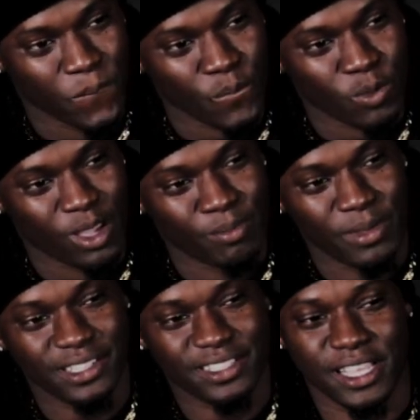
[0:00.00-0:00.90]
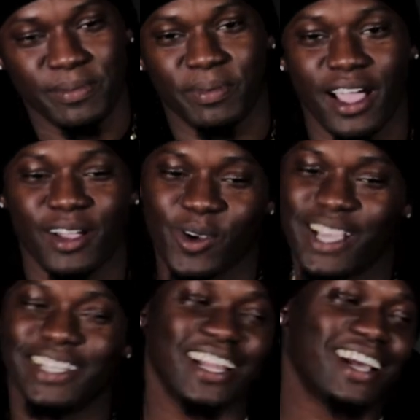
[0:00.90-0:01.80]
mixtape out right
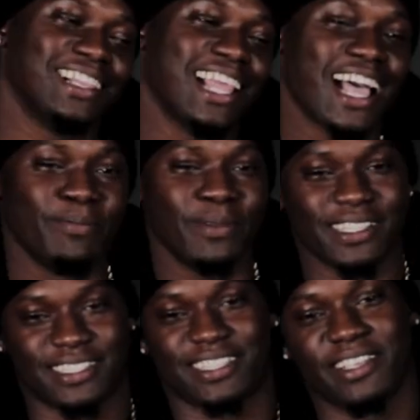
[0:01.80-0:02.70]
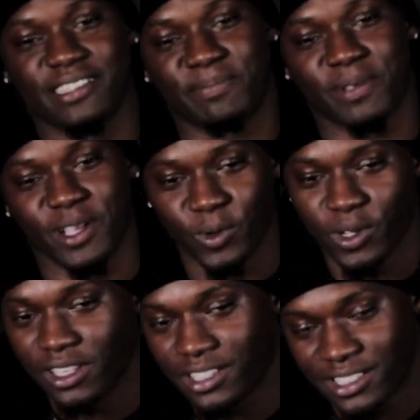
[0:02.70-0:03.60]
now, live mixtape Spinrilla.
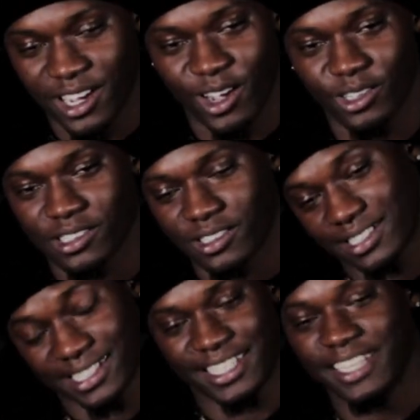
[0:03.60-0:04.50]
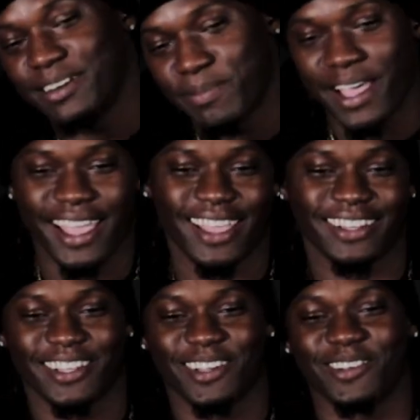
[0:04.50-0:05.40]
It's called Sakita Bag,
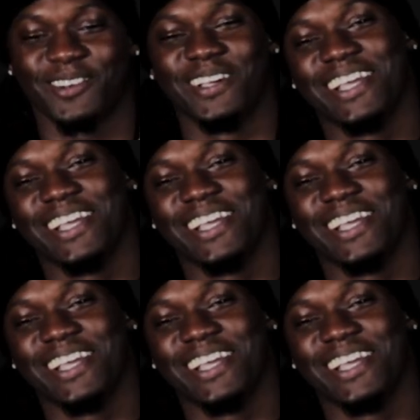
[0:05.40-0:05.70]
dog.